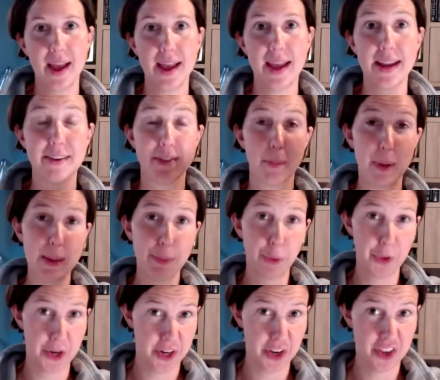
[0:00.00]
It's the people
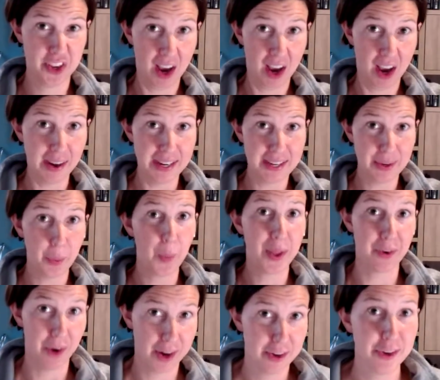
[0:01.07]
that decide
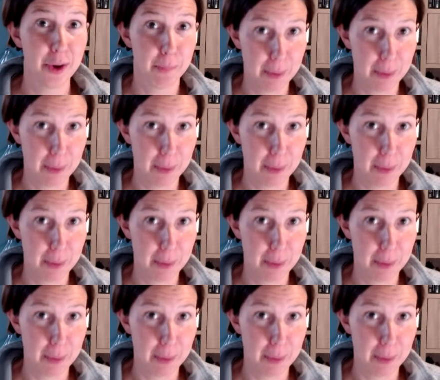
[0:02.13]
whether I should